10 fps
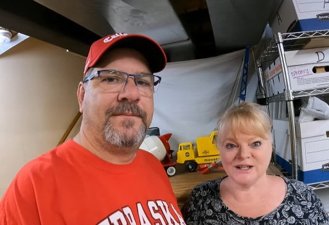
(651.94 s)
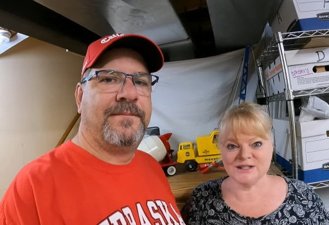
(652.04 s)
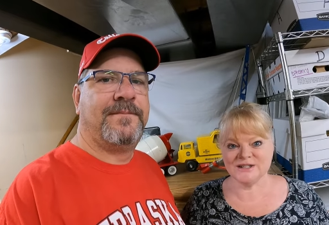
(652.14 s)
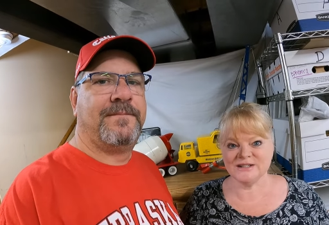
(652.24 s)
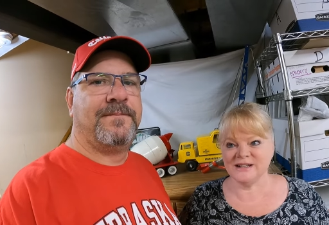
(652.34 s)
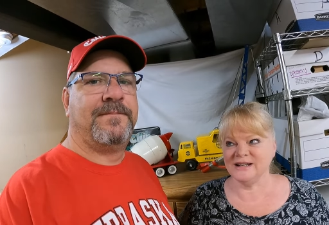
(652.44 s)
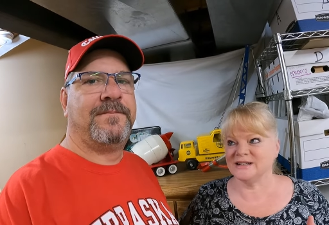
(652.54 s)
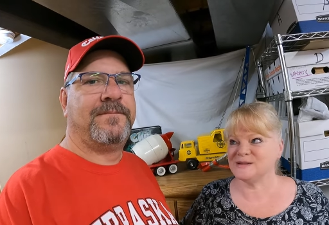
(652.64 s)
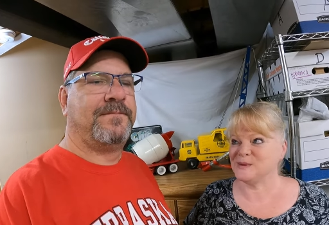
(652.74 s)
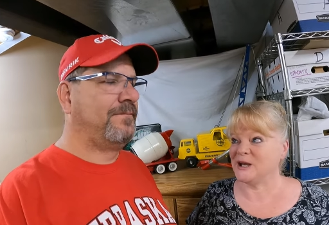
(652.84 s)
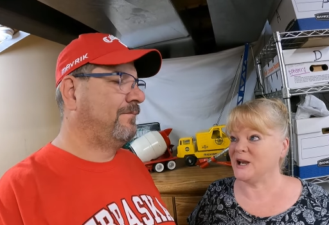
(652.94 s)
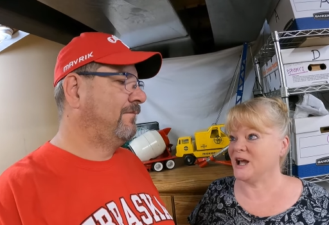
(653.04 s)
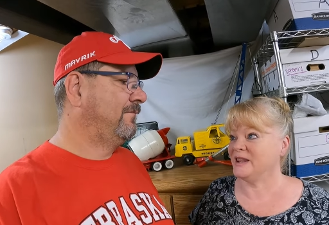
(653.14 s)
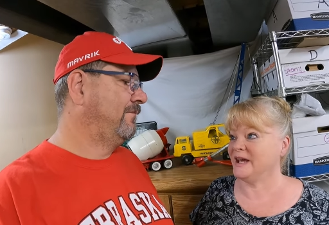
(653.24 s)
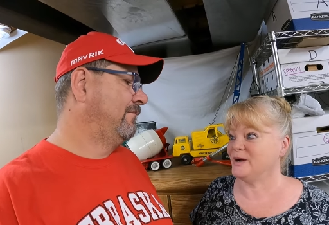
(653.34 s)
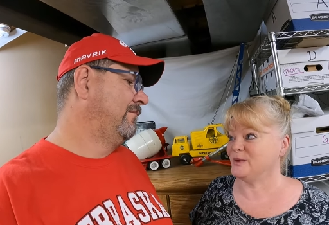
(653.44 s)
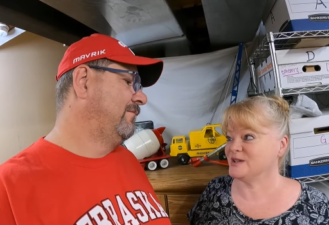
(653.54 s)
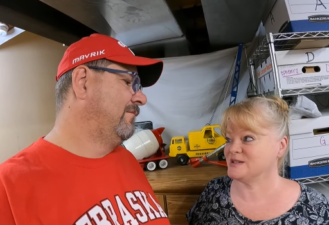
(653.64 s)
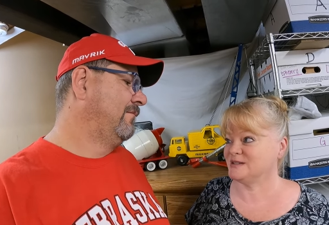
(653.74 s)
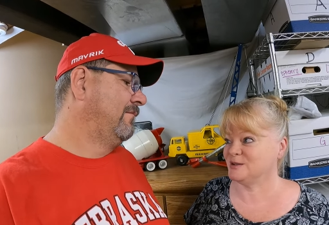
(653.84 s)
Speaker 1: auction and explain how that
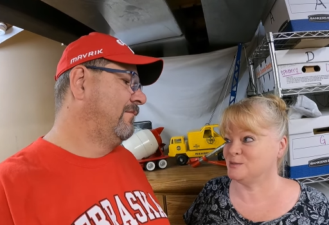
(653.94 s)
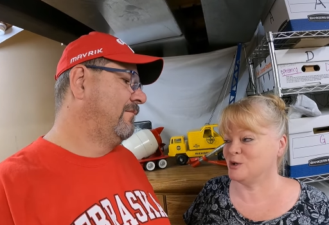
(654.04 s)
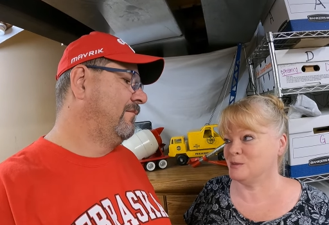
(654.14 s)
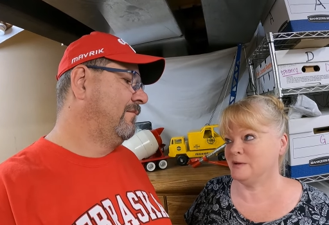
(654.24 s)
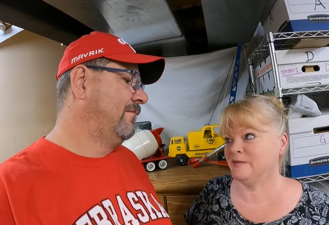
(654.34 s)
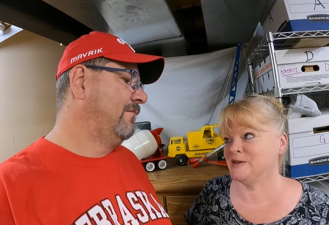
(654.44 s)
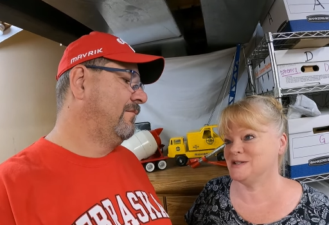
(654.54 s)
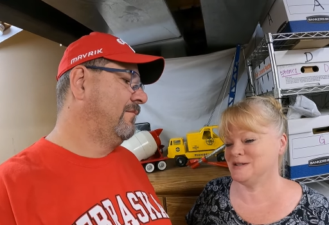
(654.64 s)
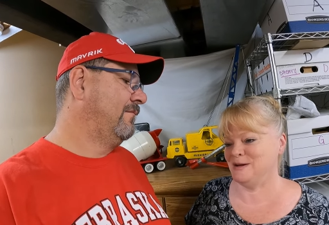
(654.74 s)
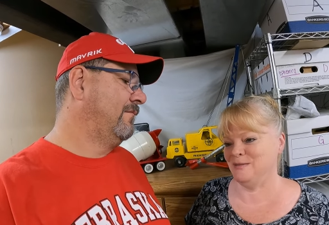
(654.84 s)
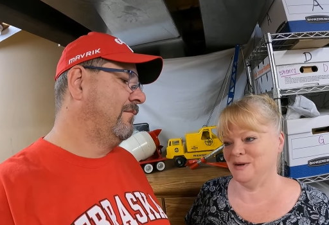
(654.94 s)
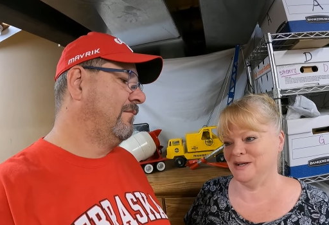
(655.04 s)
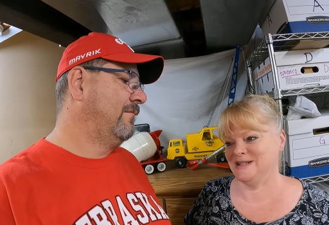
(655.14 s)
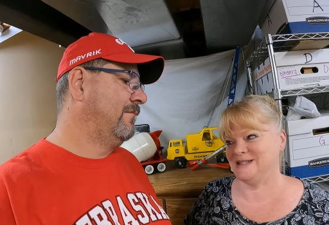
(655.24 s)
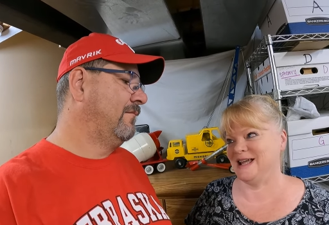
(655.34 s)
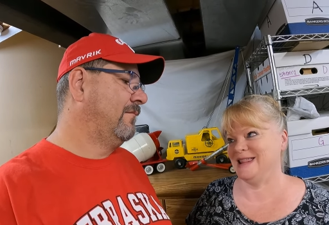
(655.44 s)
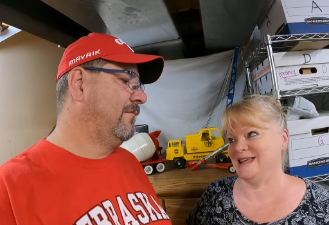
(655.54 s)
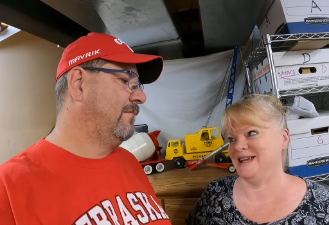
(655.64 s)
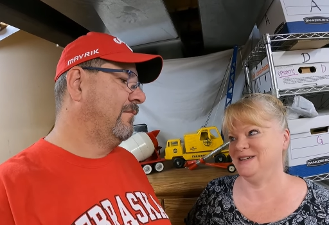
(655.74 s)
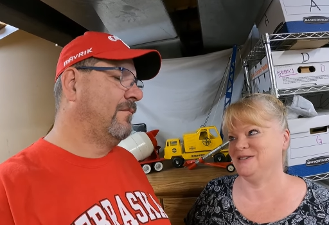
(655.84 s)
works a little more. But first, I want to say
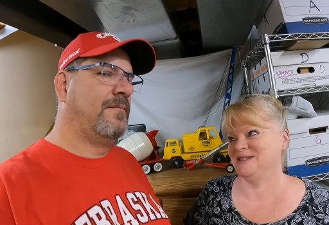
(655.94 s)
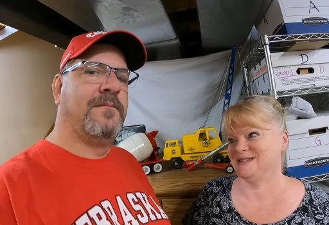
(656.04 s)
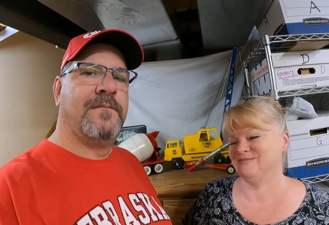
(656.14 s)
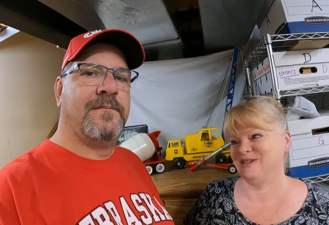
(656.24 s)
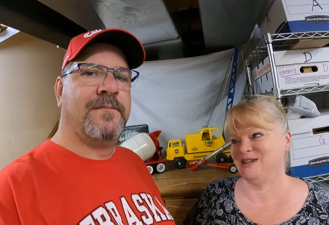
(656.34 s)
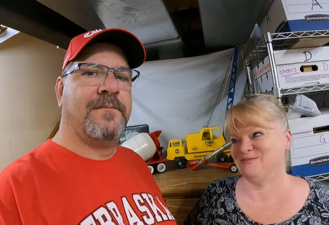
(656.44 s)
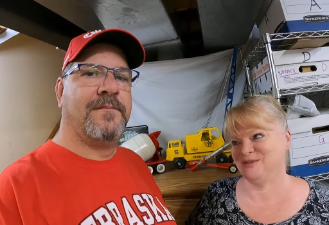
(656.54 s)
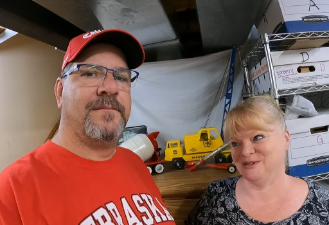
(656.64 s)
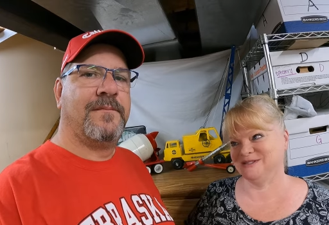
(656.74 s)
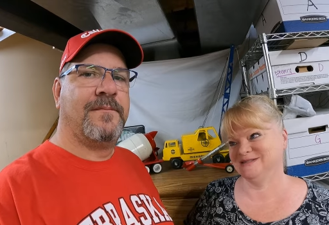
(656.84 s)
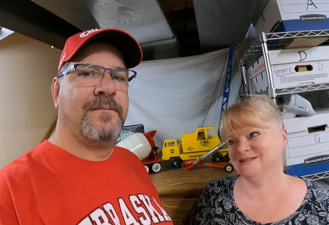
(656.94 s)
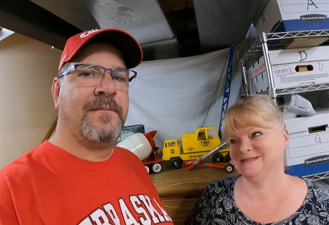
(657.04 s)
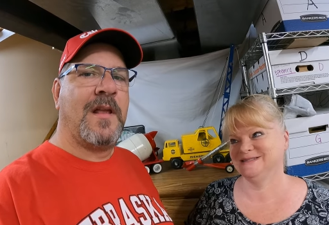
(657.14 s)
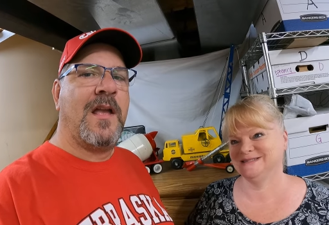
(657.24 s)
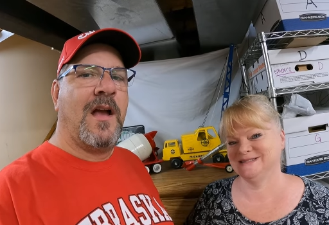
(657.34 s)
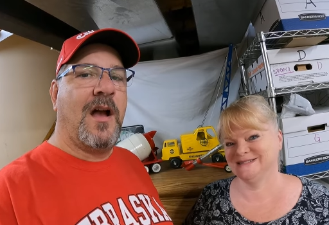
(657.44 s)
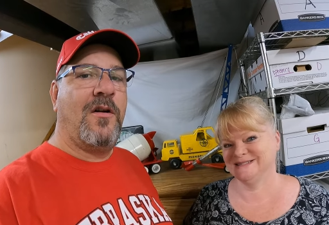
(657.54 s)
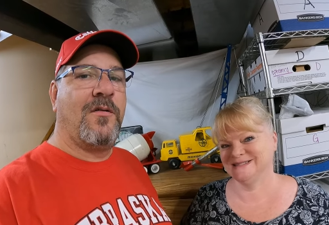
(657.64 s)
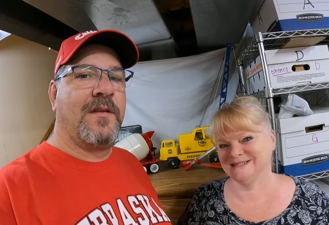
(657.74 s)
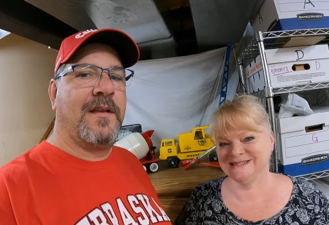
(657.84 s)
thank you to some people
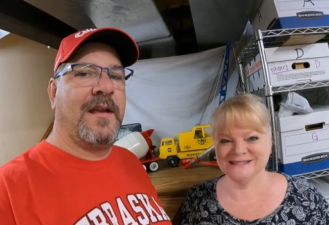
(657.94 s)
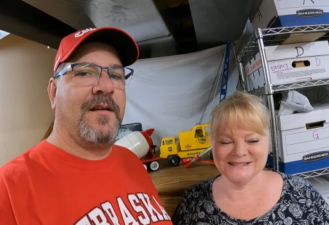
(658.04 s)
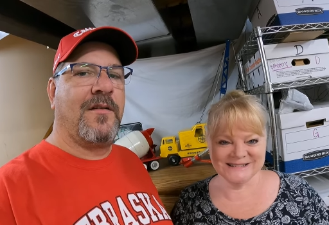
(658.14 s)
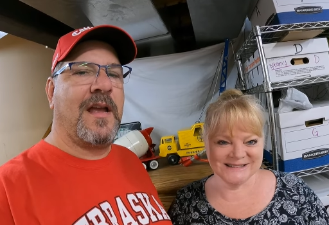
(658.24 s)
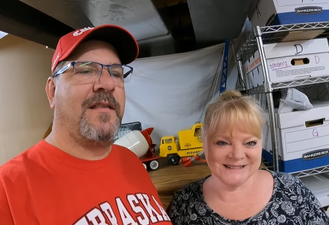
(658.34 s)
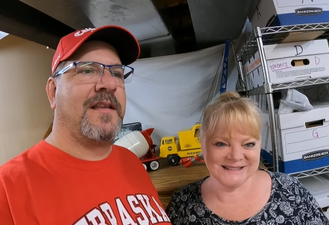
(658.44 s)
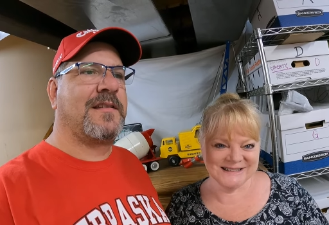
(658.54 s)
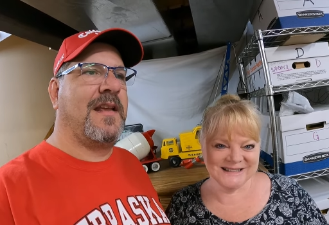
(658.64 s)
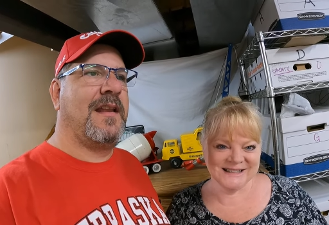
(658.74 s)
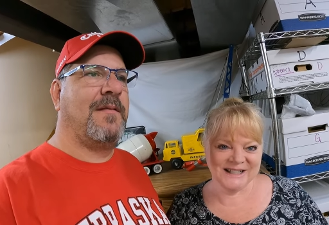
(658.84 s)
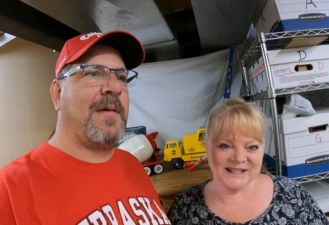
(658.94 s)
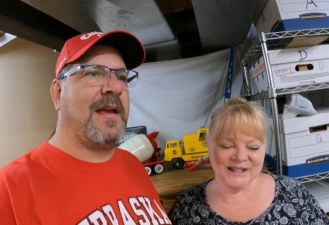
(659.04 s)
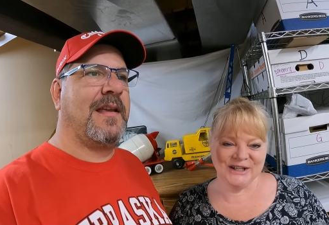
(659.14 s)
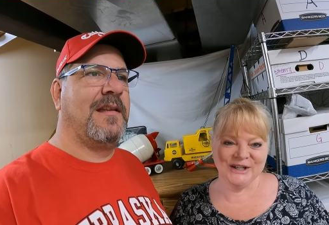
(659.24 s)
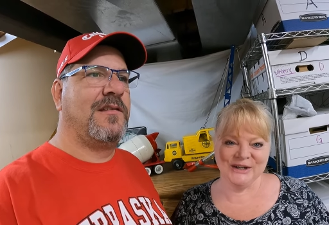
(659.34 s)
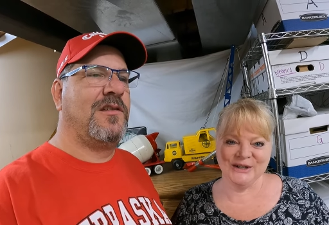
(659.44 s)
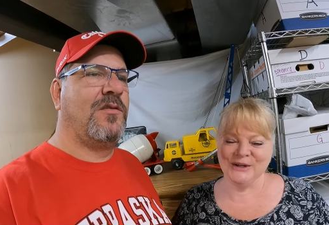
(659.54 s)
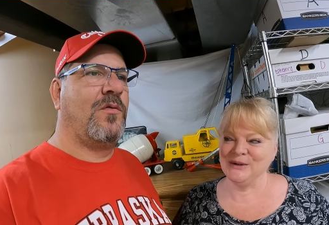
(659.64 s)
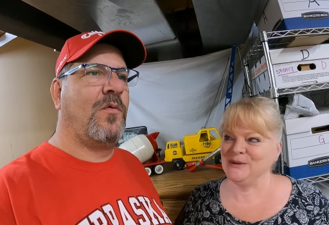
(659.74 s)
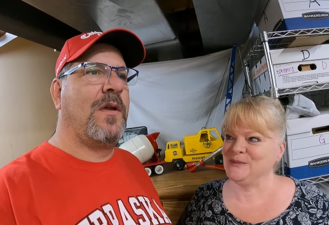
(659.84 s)
Speaker 2: Oh yeah, okay. Let's get back
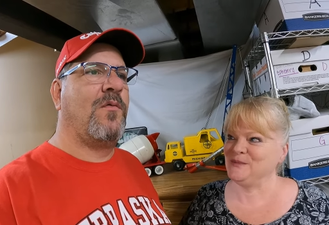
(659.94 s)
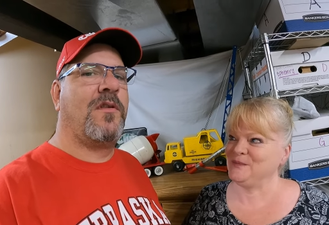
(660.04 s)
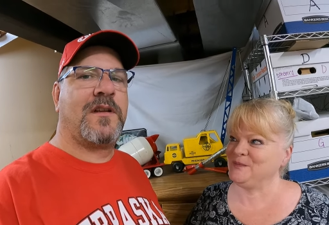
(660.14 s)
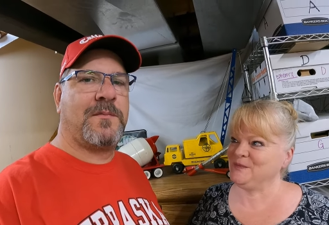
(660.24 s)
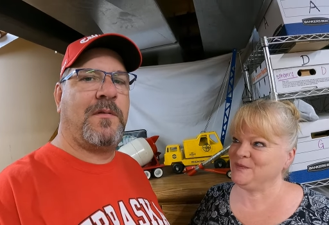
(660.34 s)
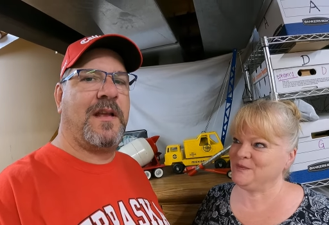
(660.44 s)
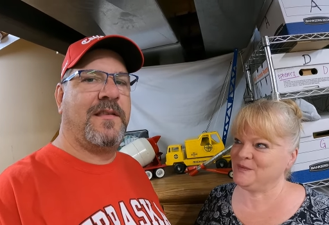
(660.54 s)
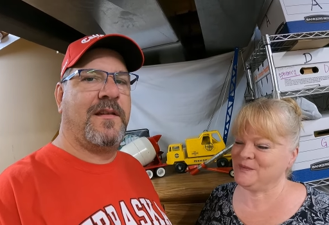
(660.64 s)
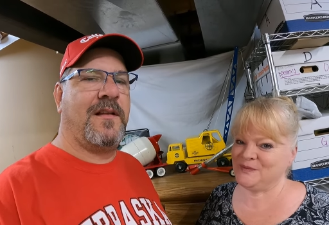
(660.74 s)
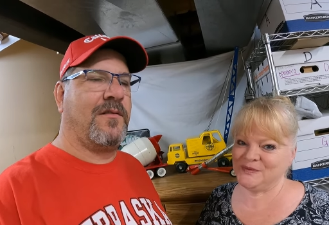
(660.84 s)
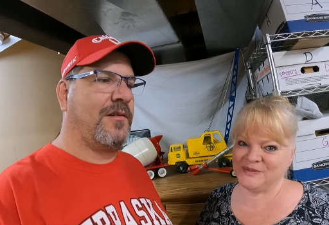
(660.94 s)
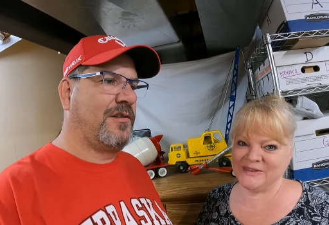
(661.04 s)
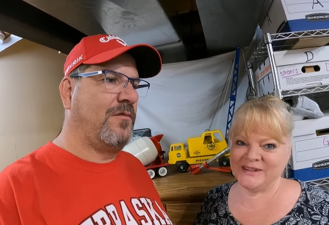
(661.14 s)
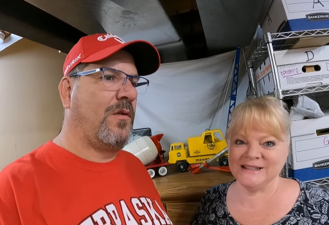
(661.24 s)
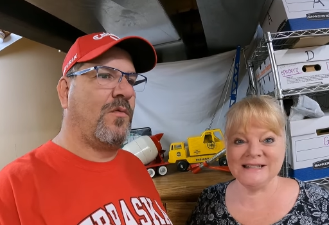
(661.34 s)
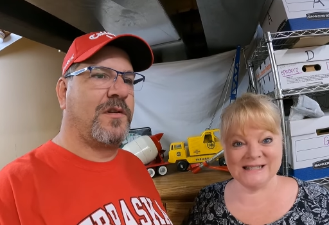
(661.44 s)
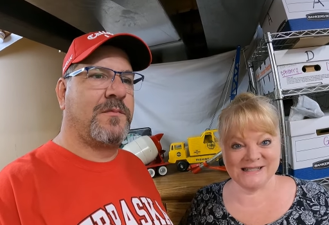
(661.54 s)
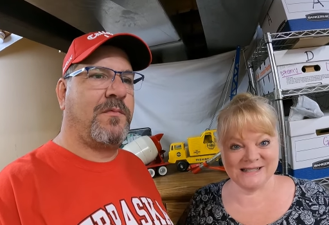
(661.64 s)
into. We will explain the dollar auction. We will yes.